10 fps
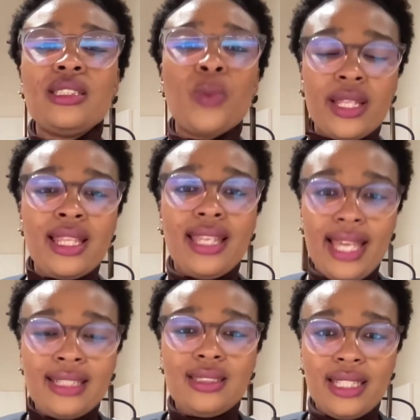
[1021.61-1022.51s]
where they
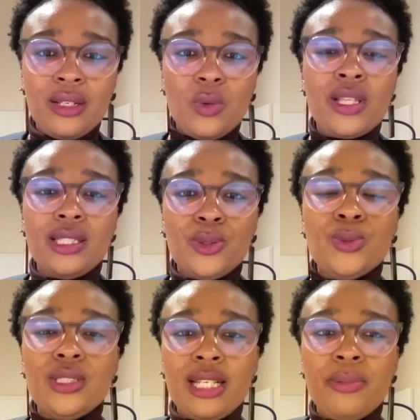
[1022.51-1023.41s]
do
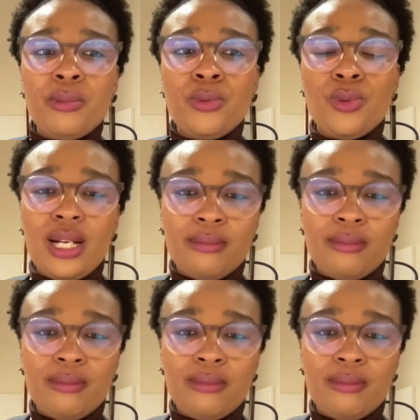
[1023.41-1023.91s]
take people who come